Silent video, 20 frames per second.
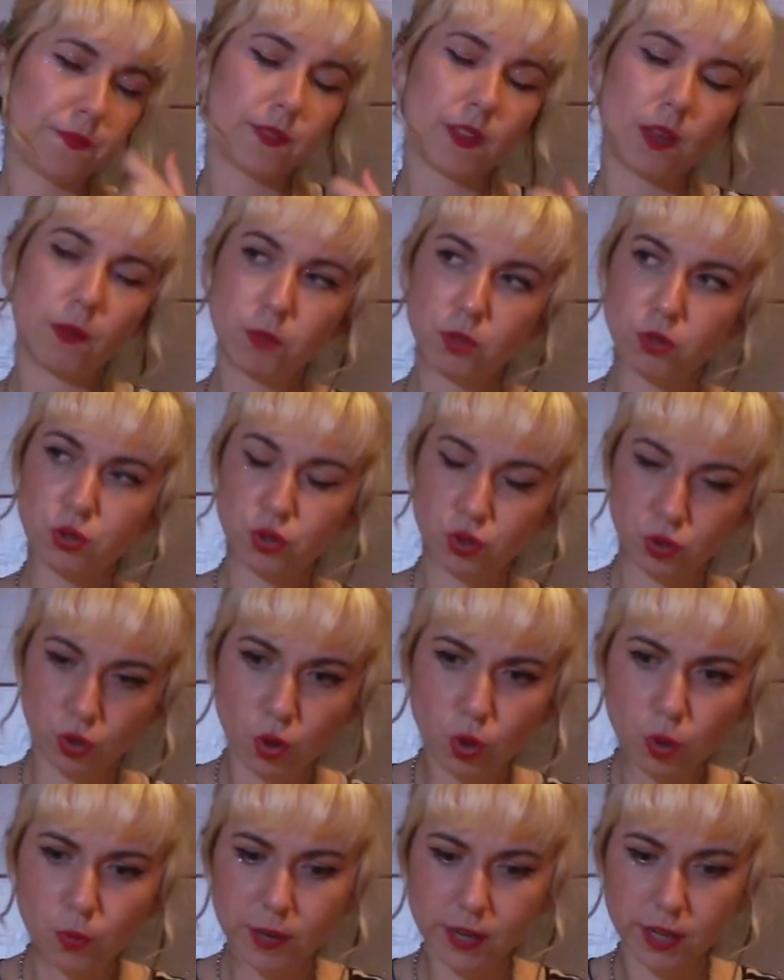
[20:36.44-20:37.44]
I'm not
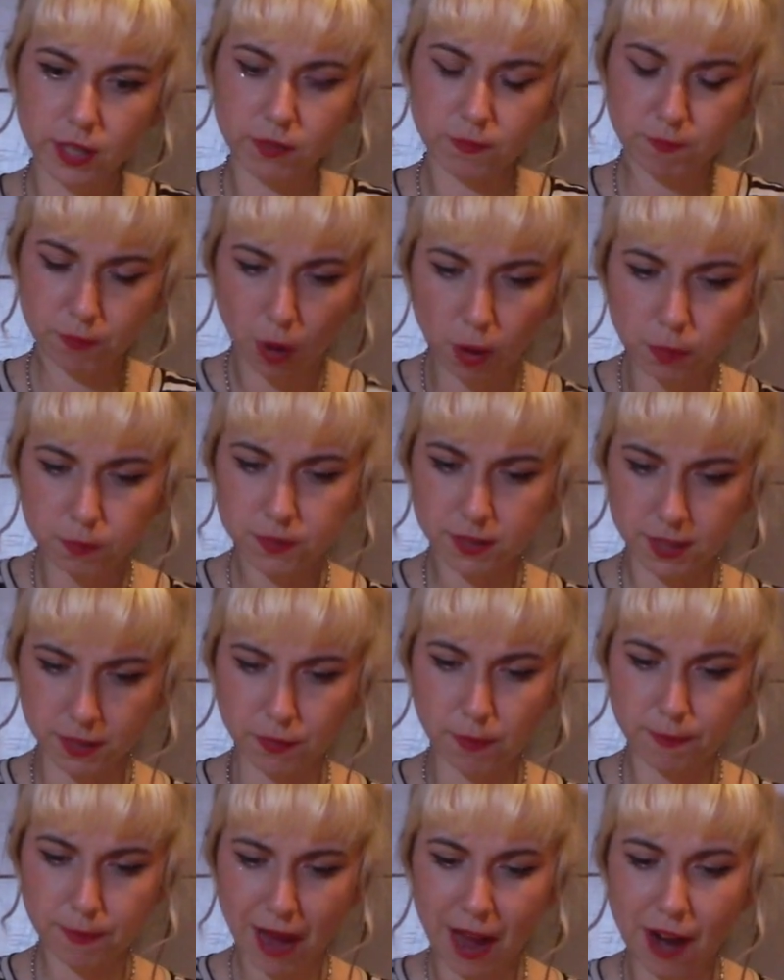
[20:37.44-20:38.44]
sure what kind of pop
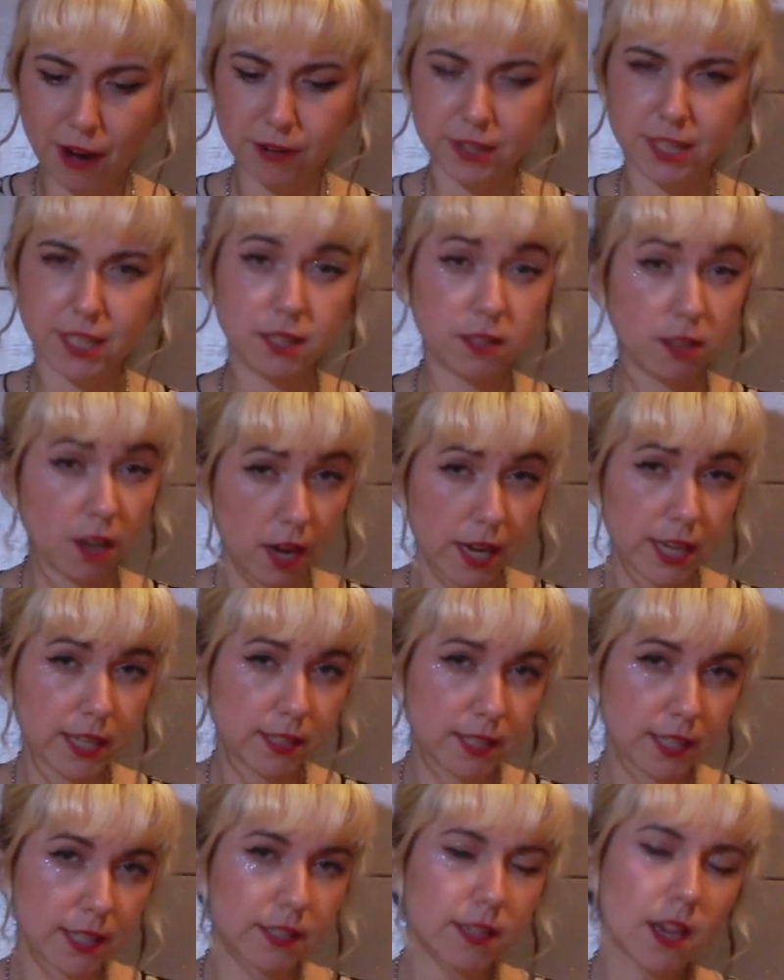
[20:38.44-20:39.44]
diva parody
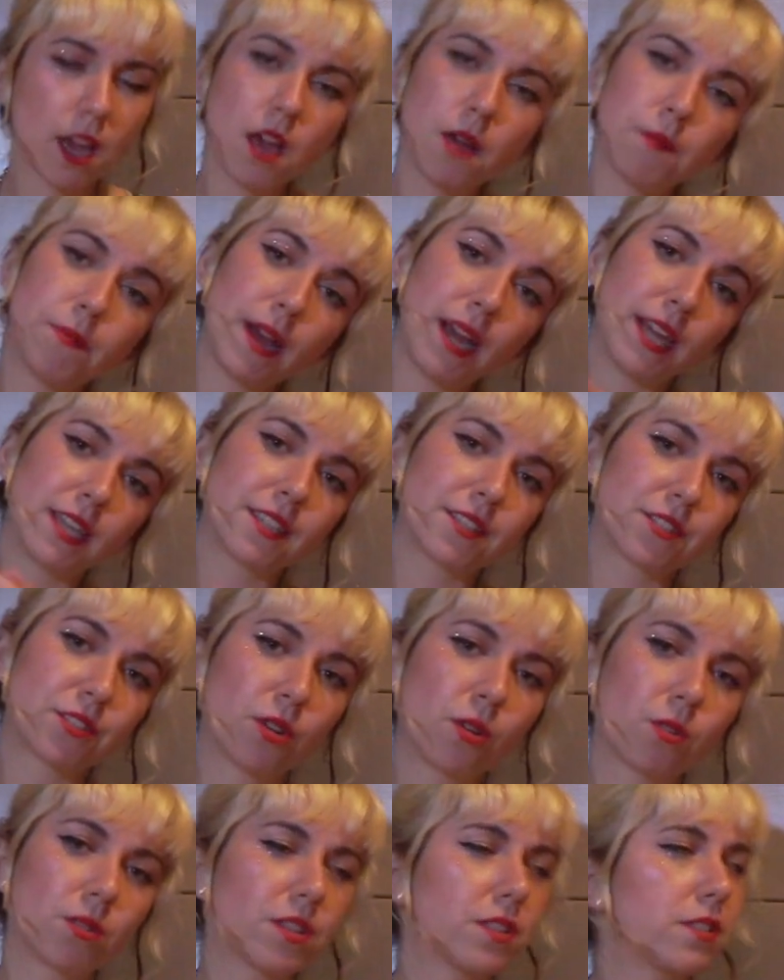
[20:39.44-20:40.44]
diet is, but any
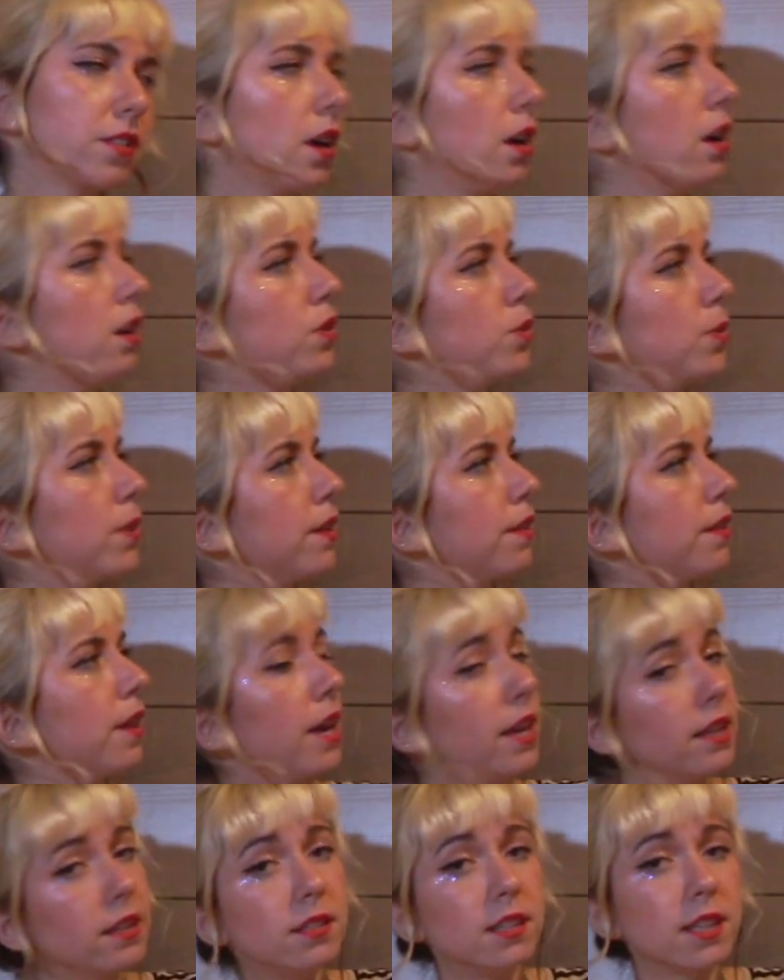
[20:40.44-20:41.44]
song that starts with
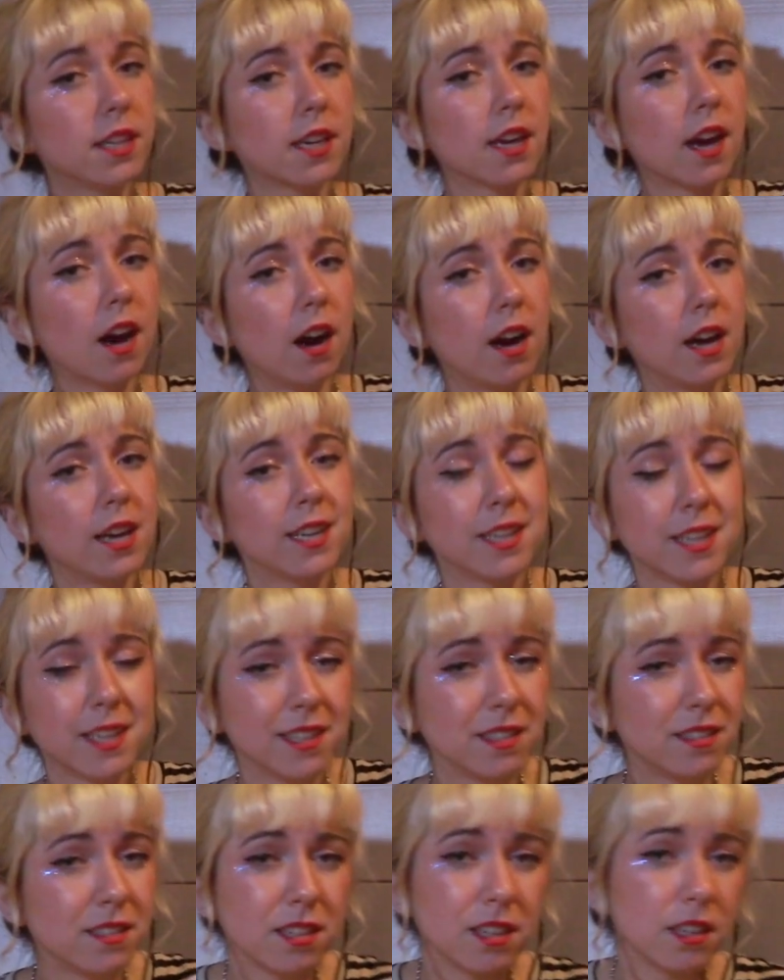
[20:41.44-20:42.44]

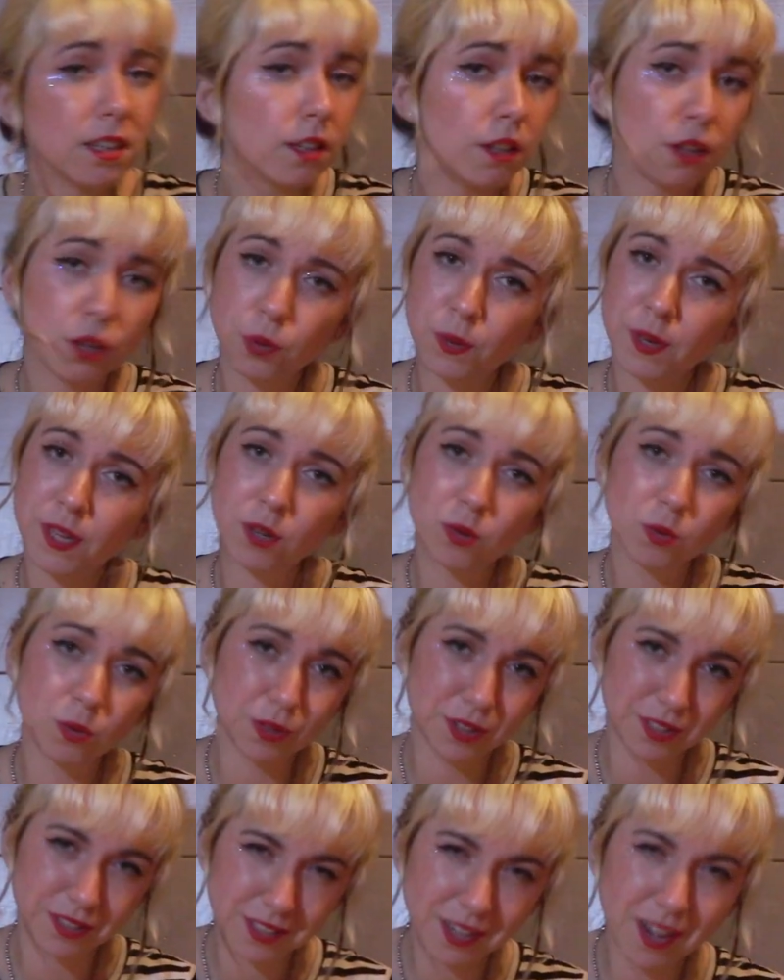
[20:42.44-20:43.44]
D-I-E-T-U-E all
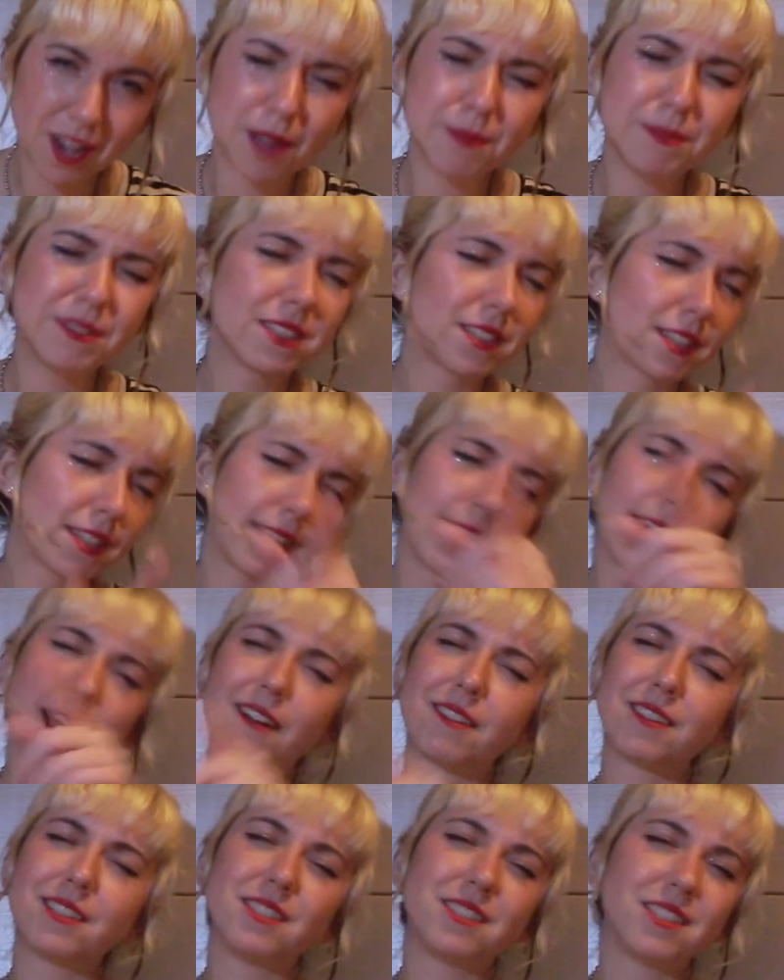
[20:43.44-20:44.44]
the time is
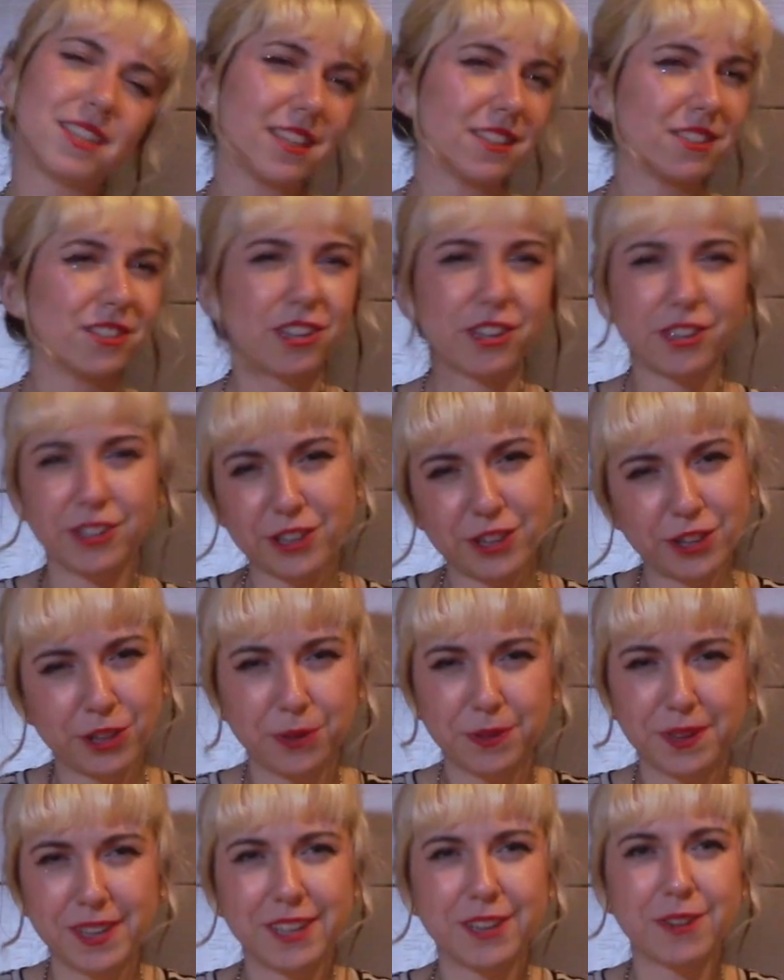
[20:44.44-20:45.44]
guaranteed to hook
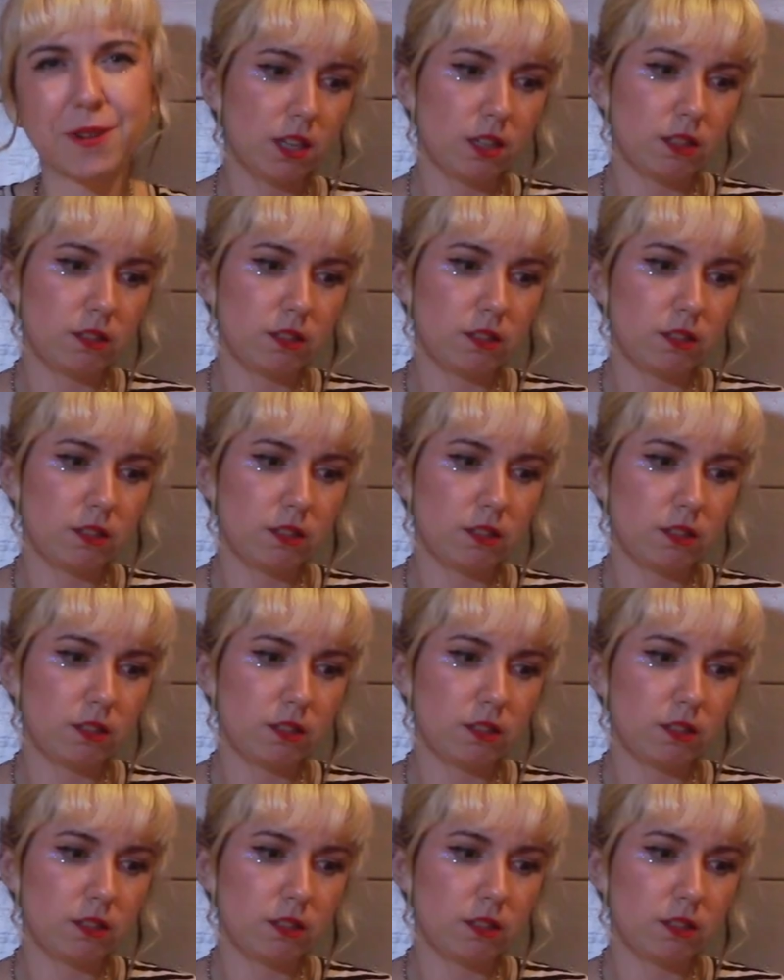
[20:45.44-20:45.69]
you in.